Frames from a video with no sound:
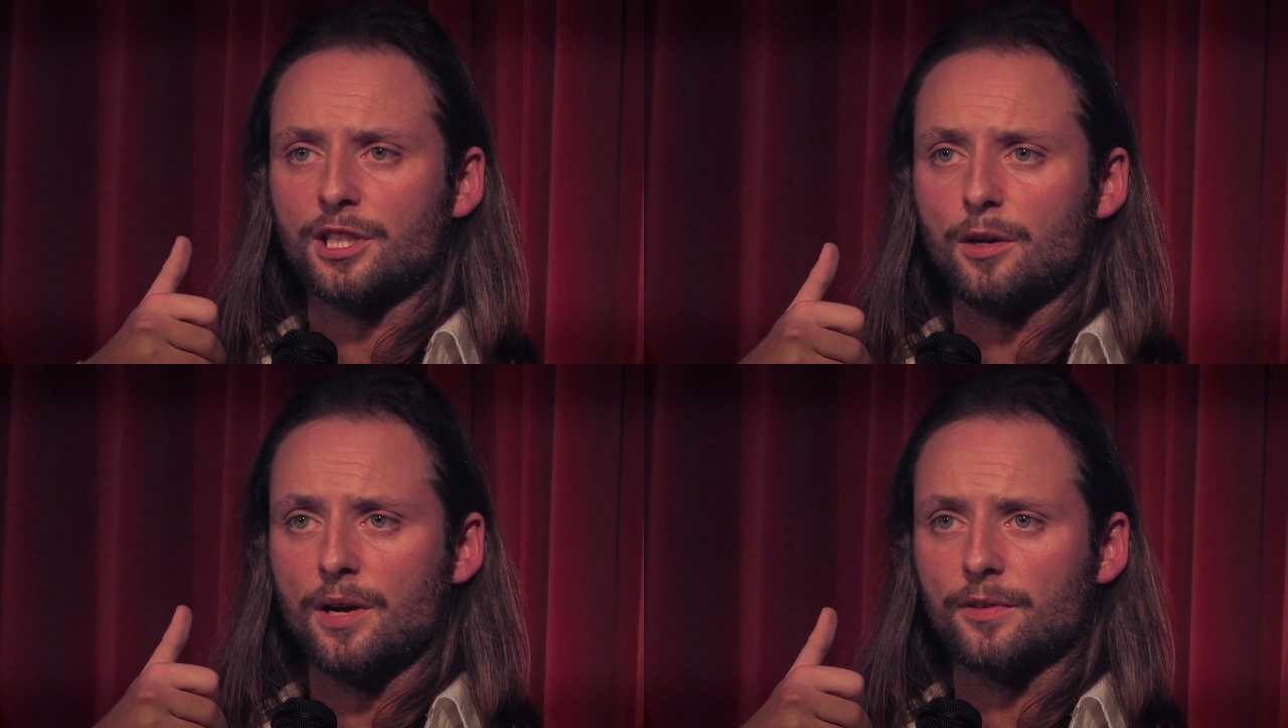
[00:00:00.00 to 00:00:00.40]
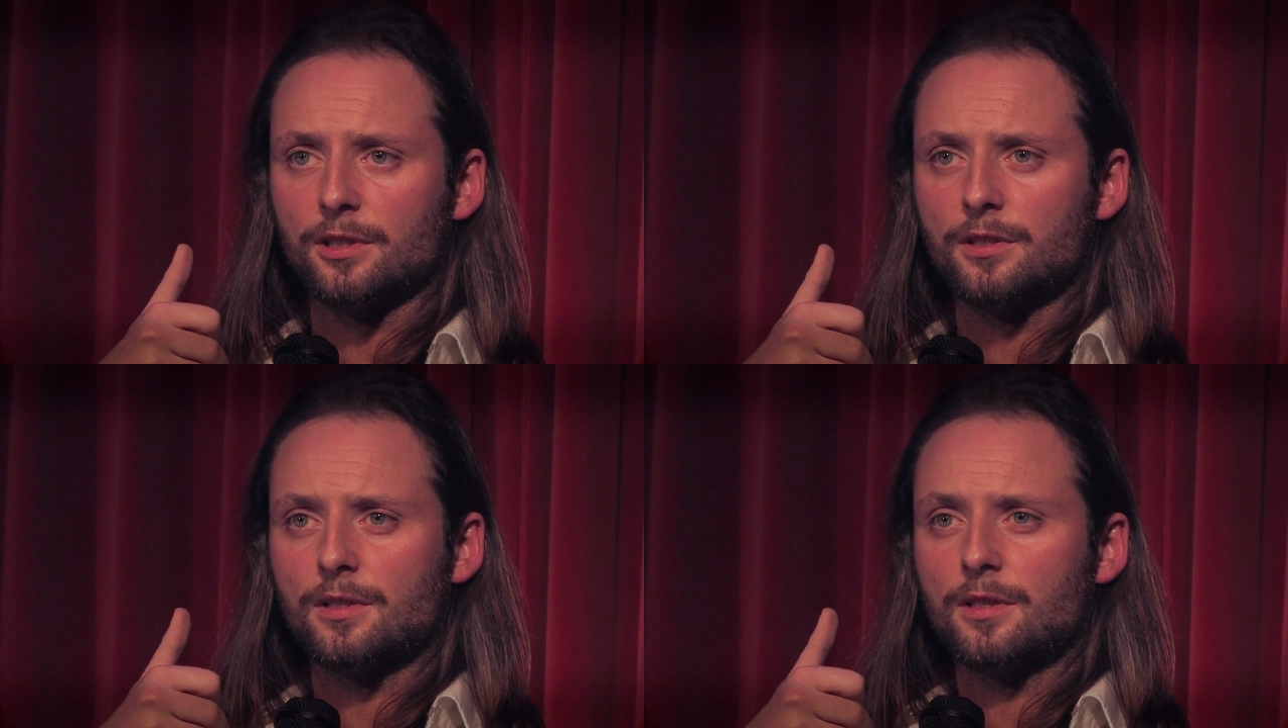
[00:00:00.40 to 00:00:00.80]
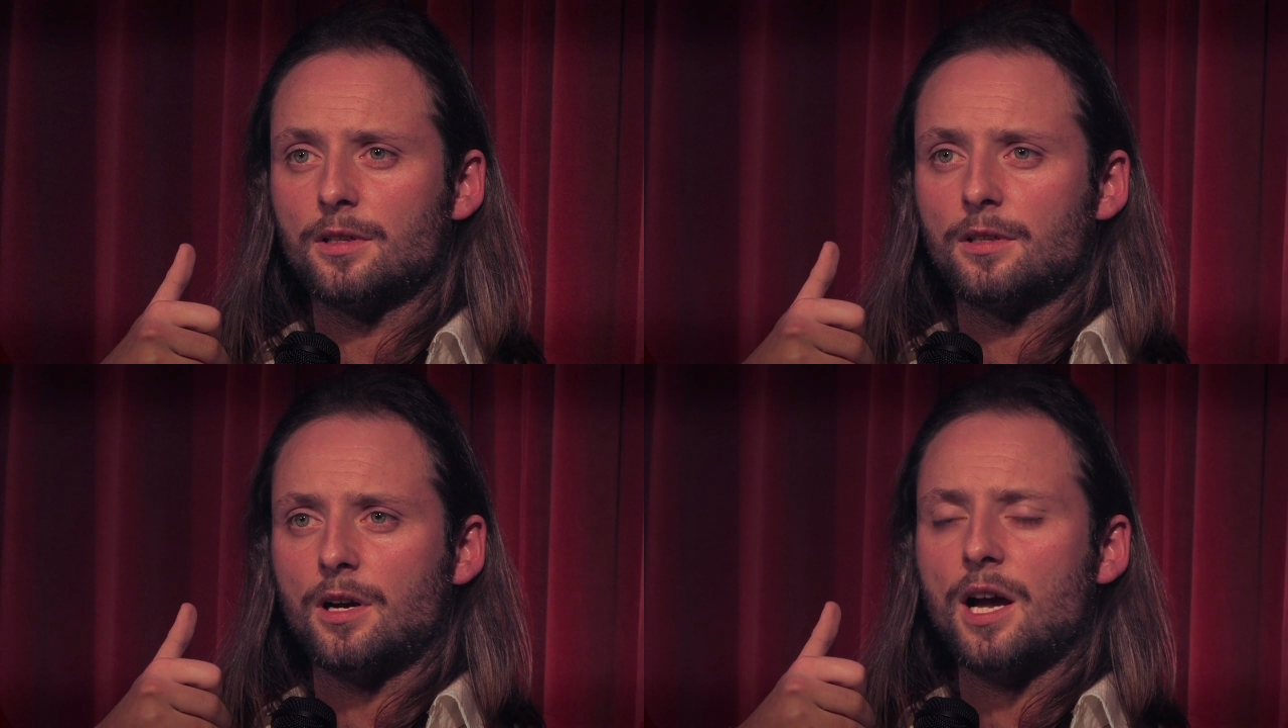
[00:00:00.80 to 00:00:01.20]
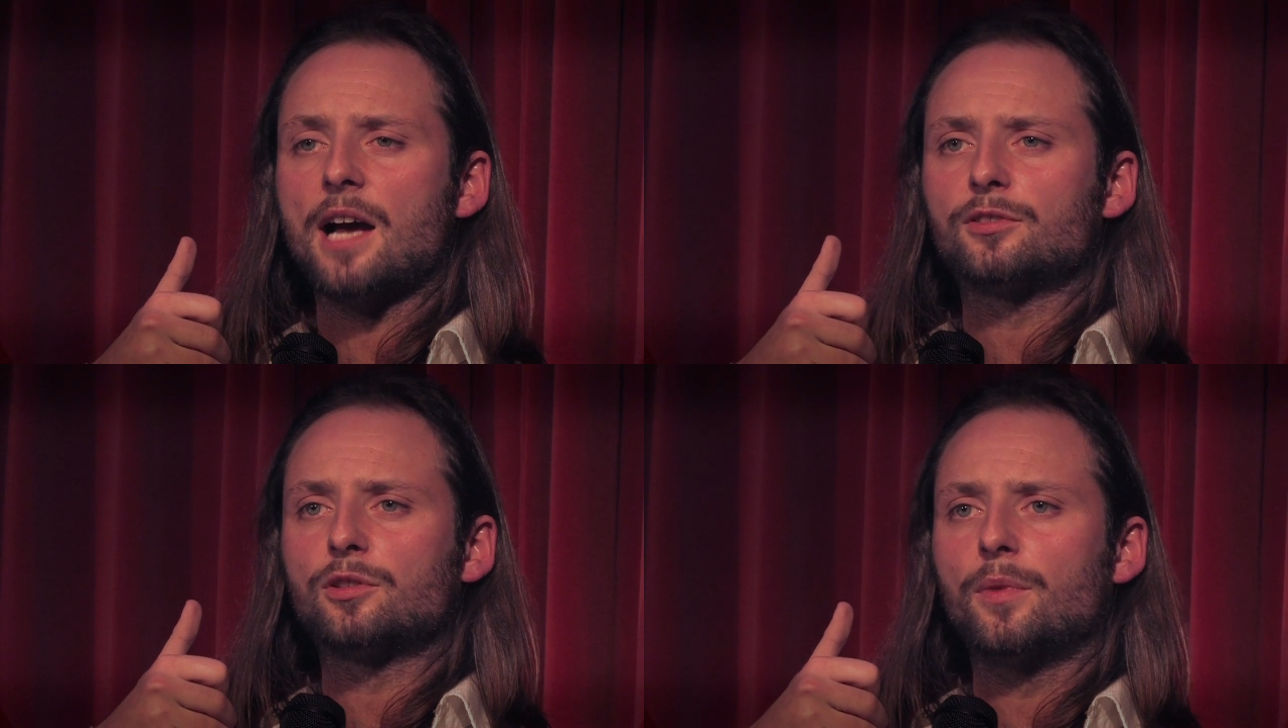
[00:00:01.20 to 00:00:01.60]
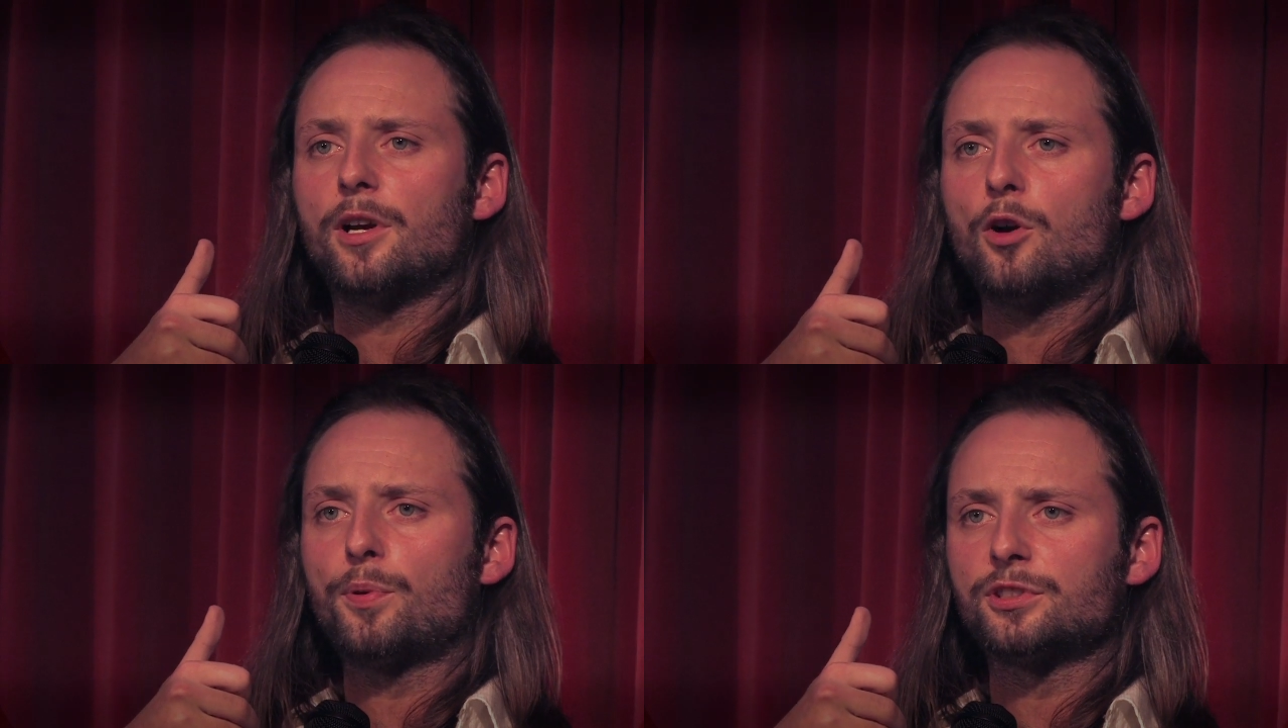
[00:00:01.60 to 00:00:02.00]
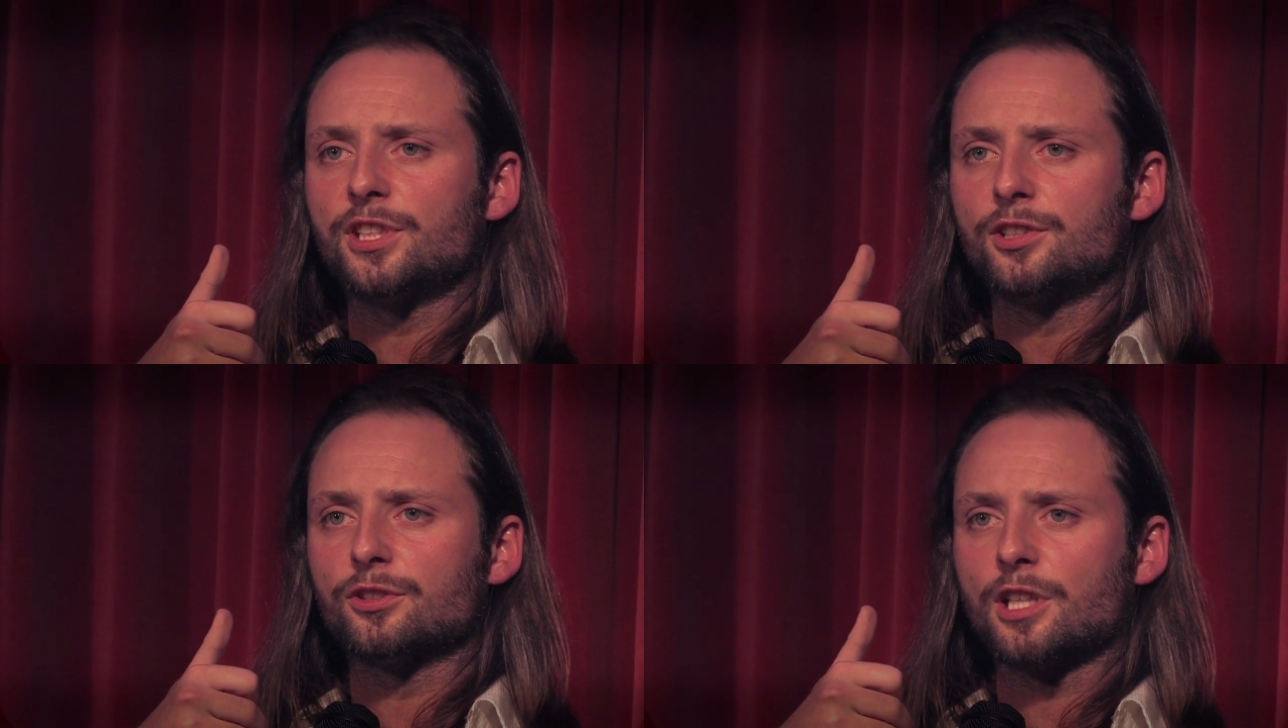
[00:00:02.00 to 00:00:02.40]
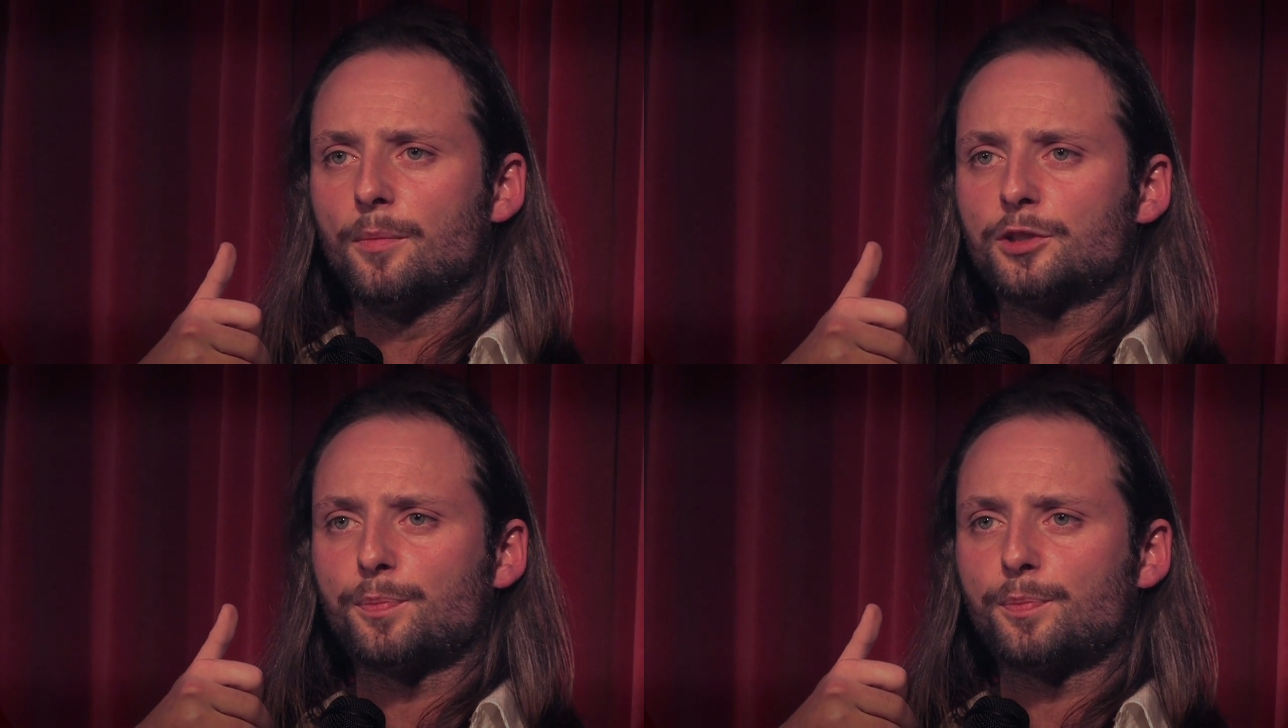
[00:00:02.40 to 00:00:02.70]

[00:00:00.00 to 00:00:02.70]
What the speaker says: However, I have some of my own procedures that must